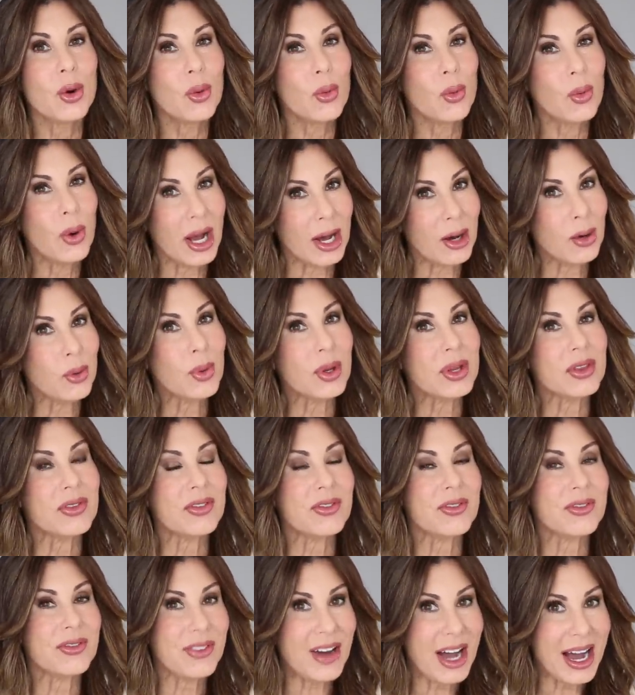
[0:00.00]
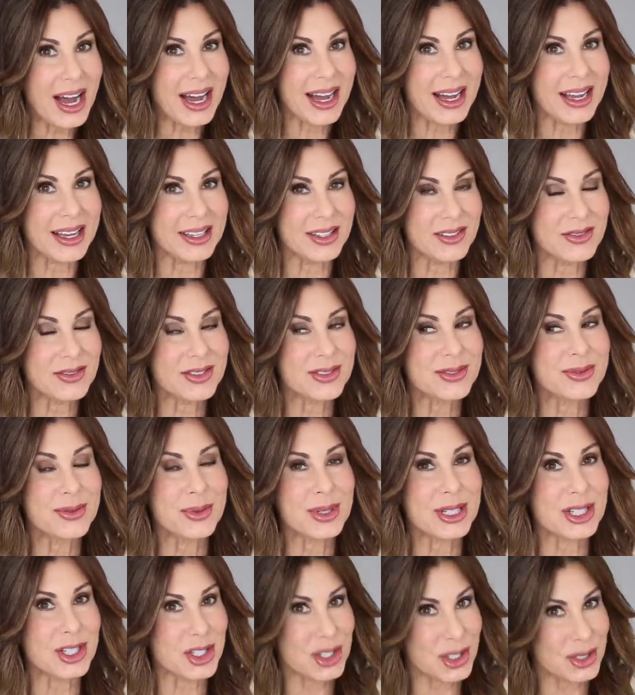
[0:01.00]
Well, with five,
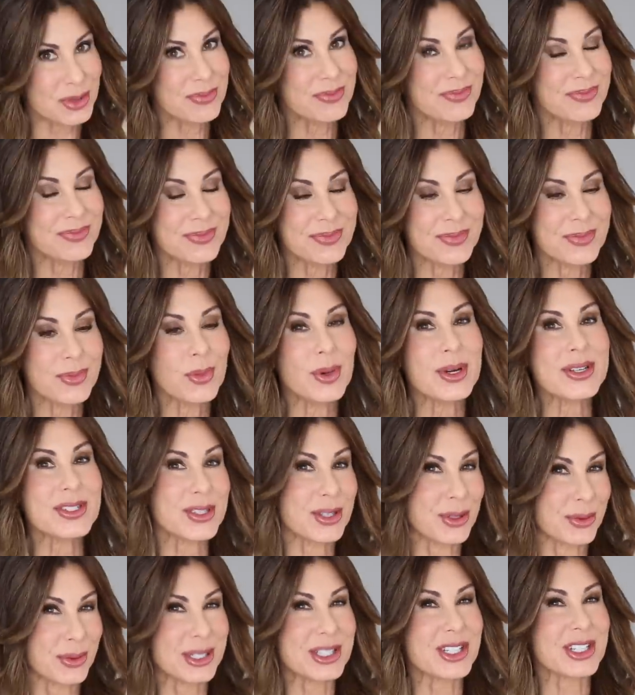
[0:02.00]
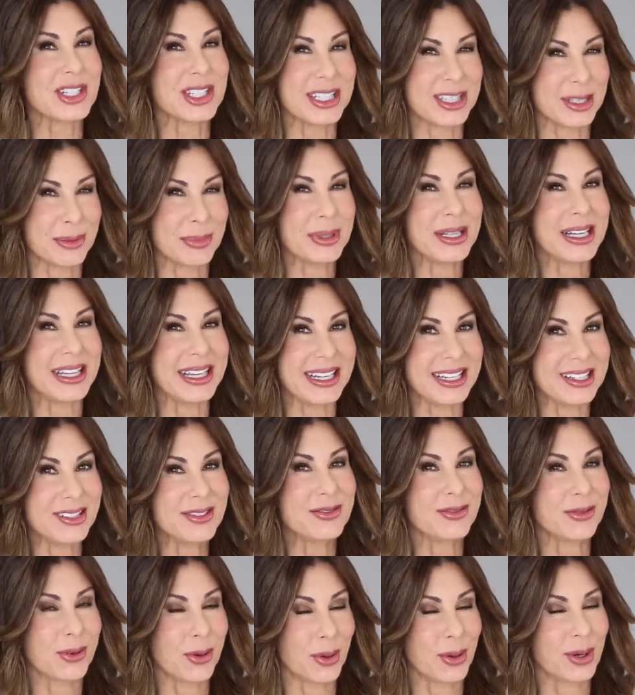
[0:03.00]
which wasn't originally the plan,
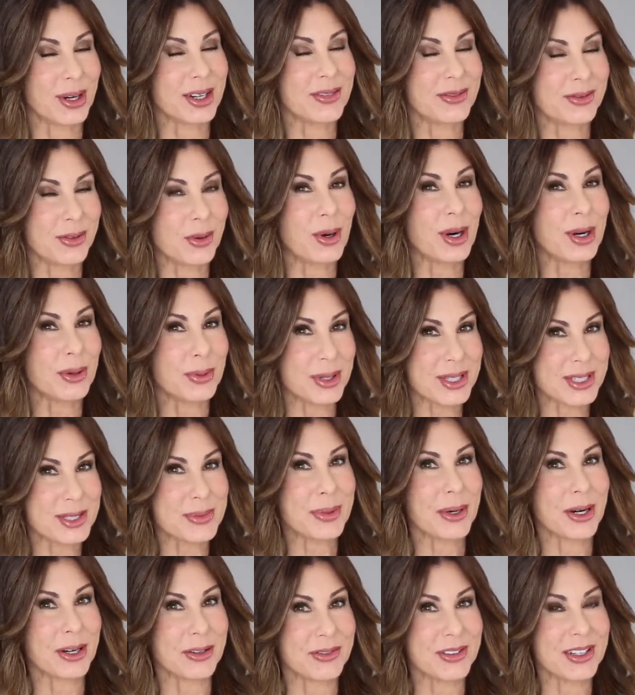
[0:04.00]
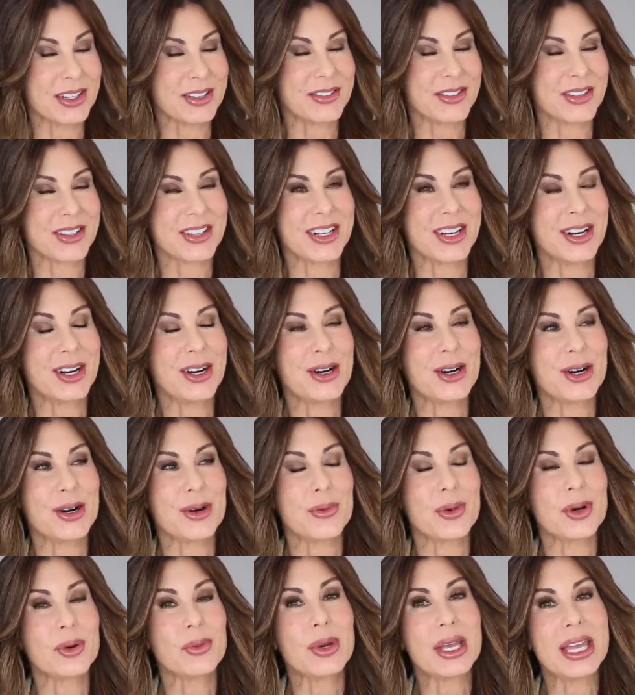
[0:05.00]
four, four was perfect for the
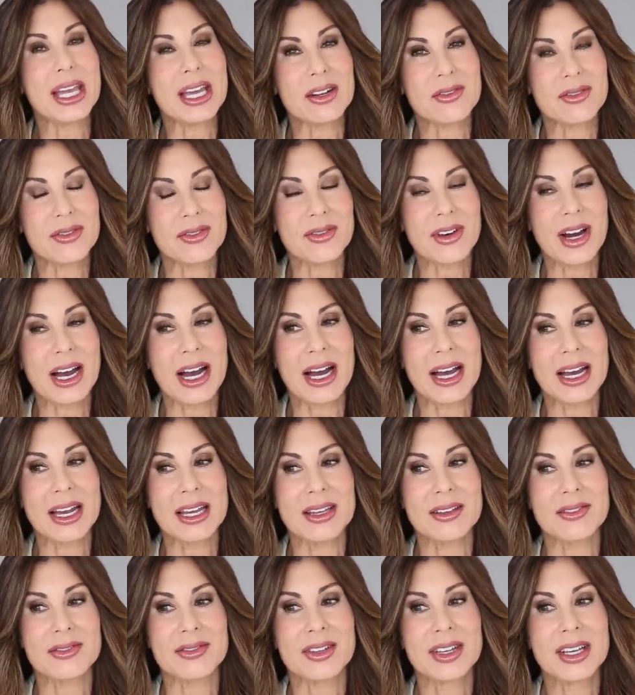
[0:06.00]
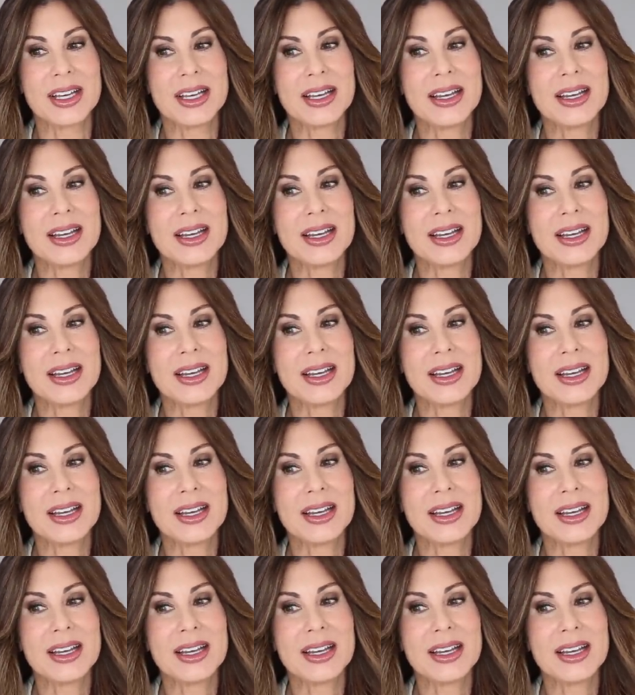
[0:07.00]
home. When we had five,